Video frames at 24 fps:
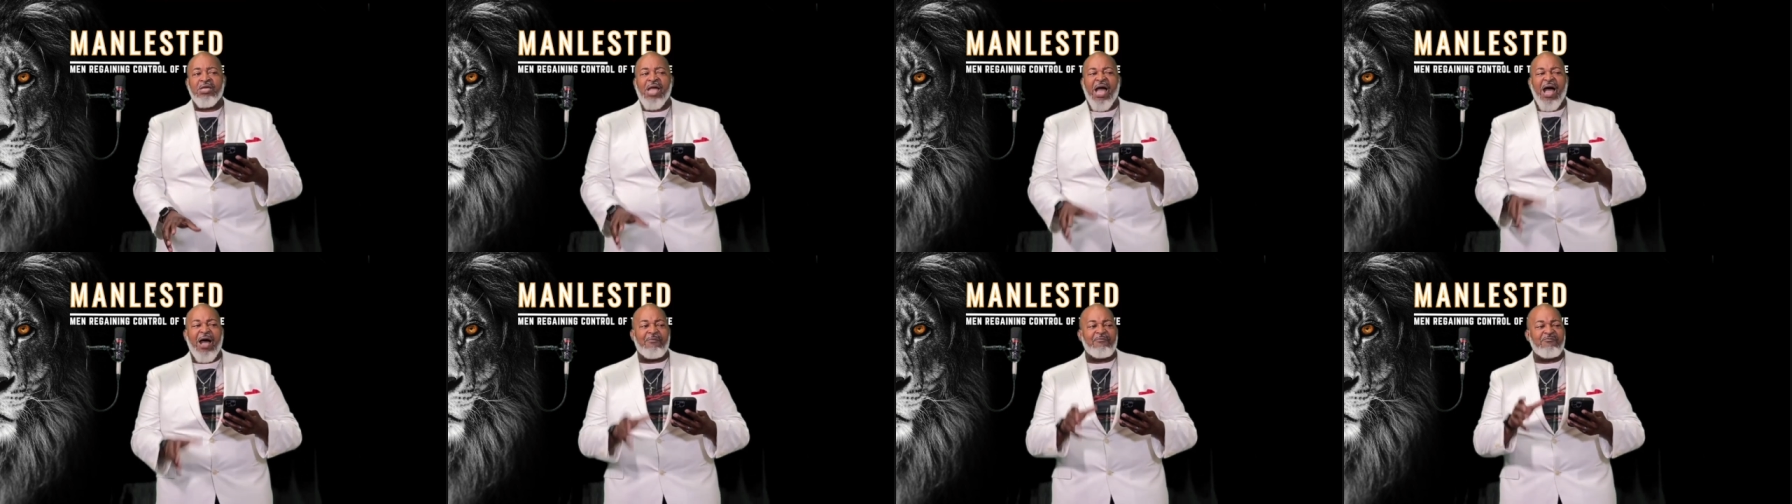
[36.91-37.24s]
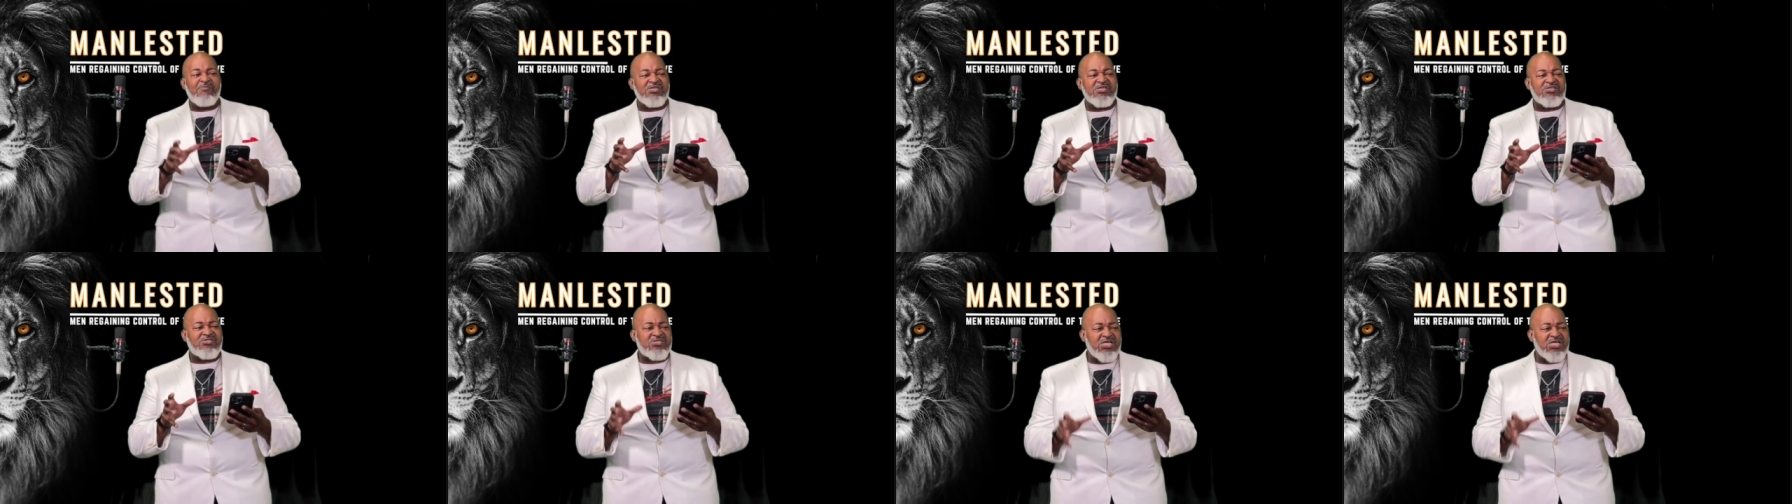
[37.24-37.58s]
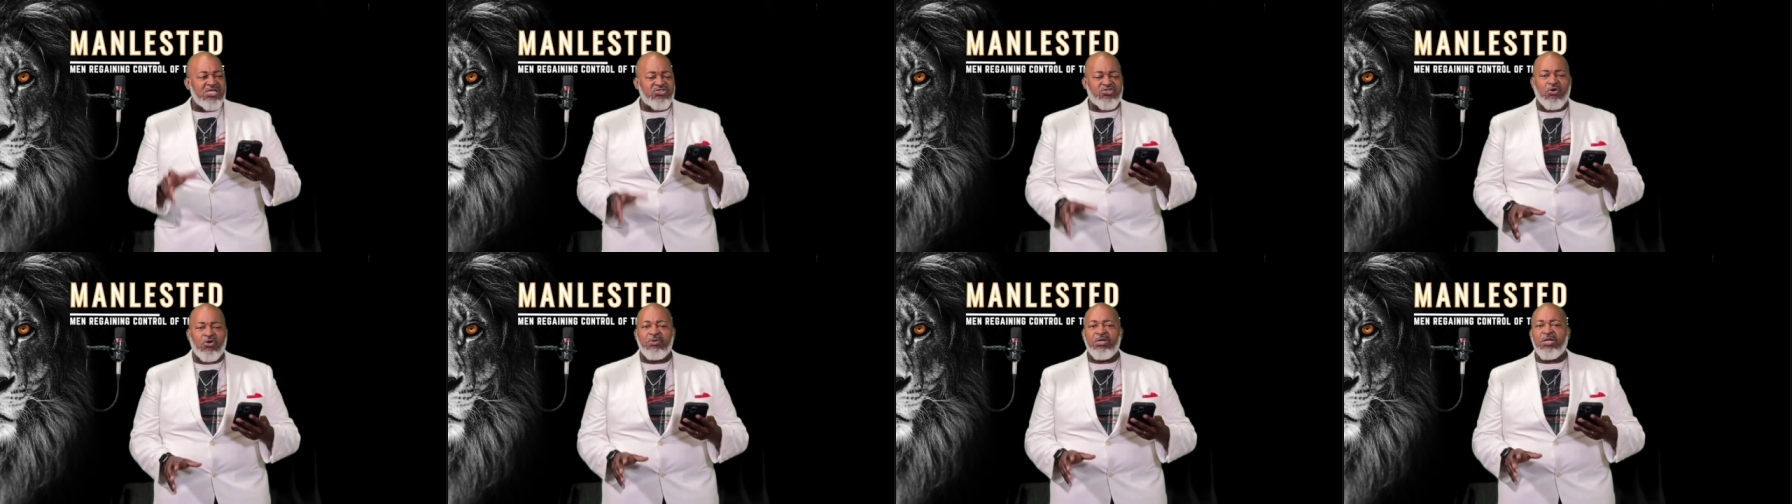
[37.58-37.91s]
I've been
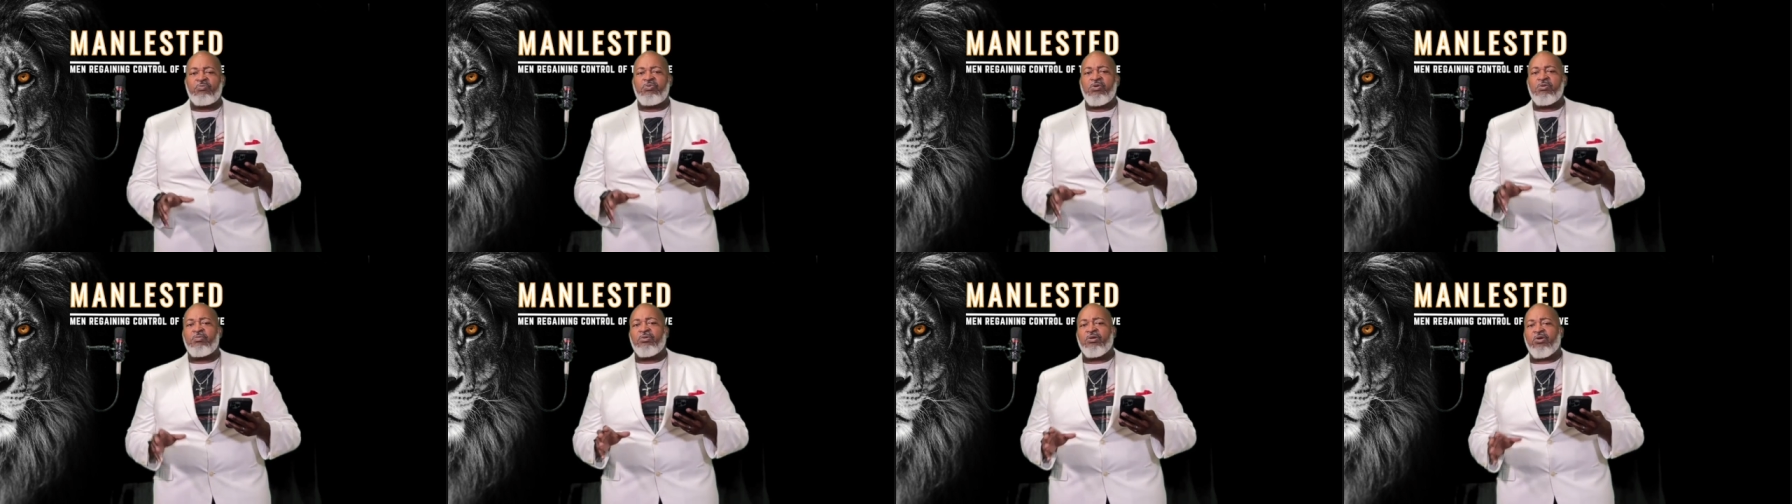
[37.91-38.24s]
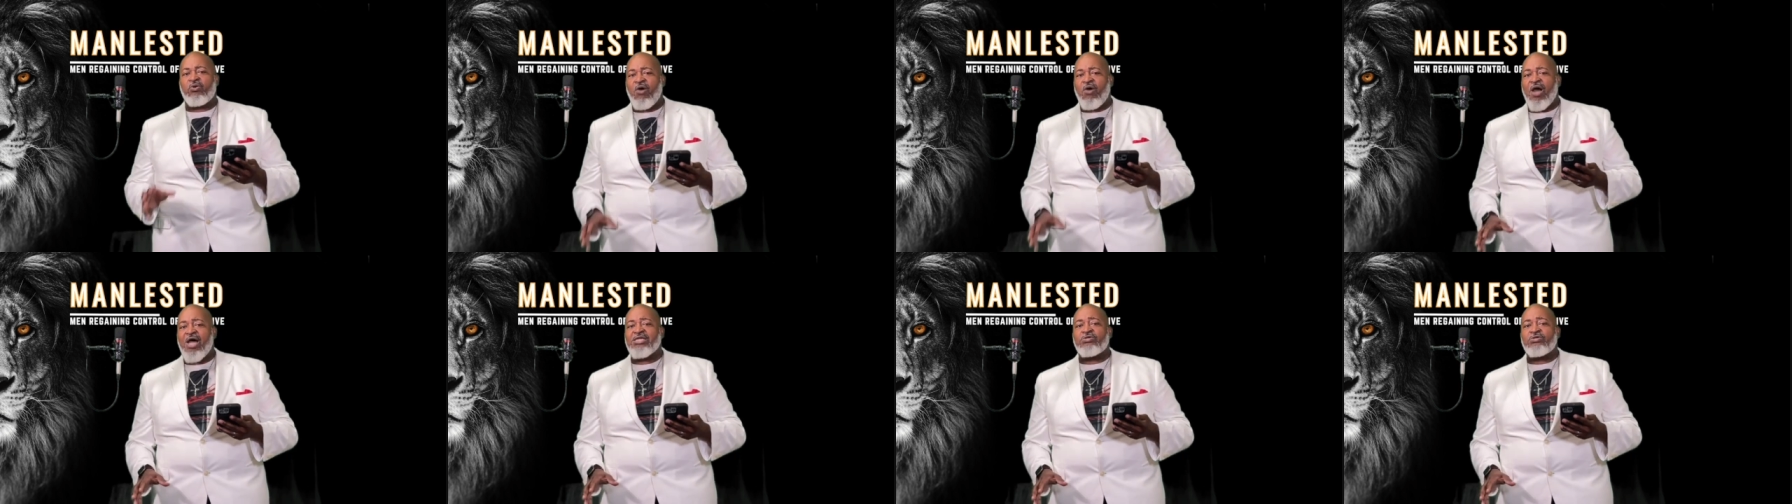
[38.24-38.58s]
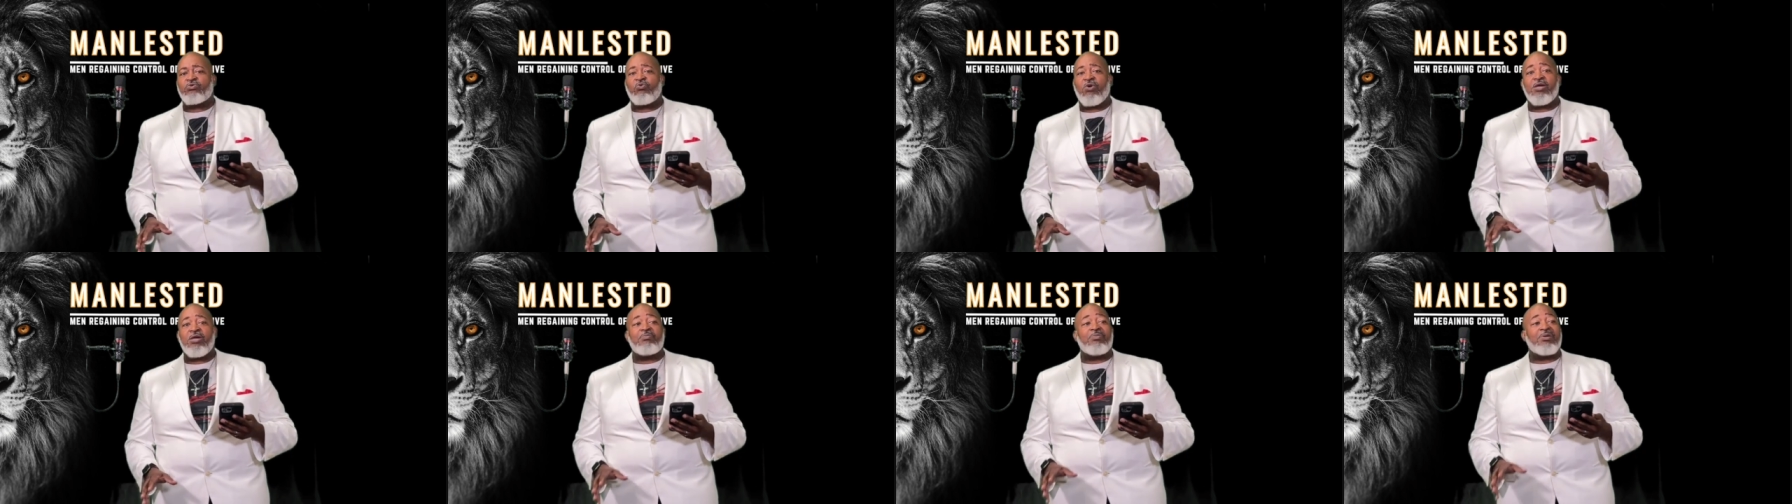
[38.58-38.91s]
seeing so many people
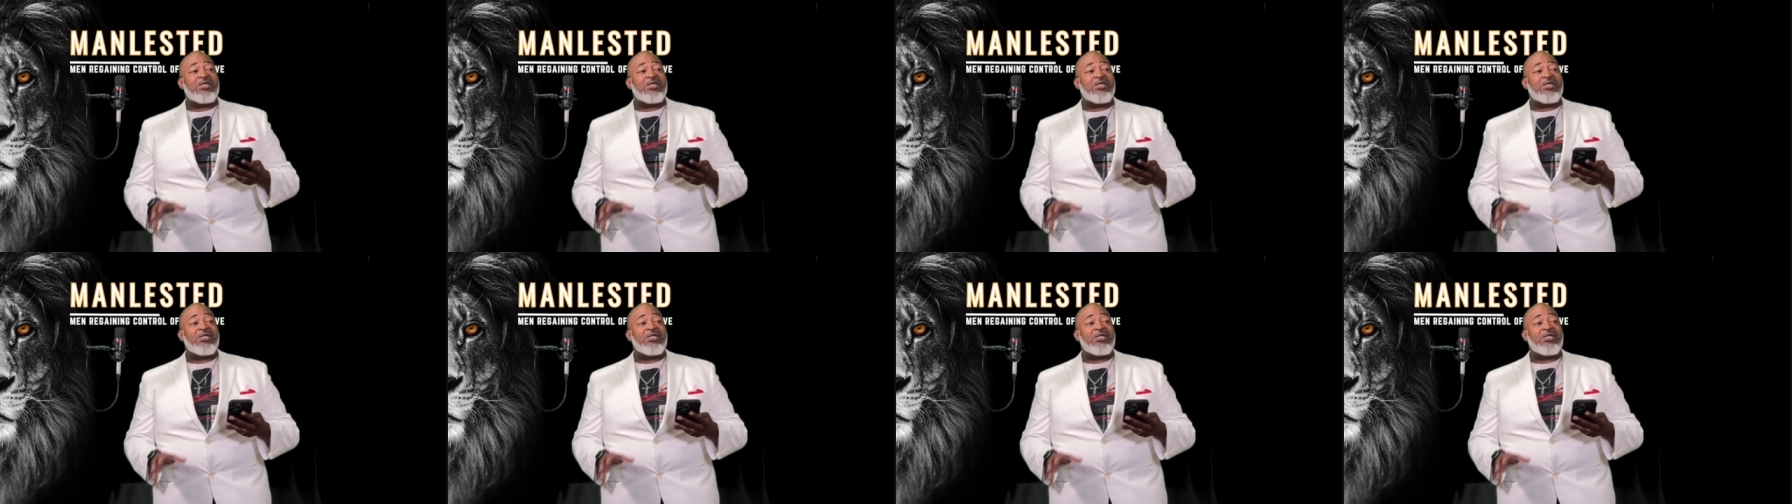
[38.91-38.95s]
graduate,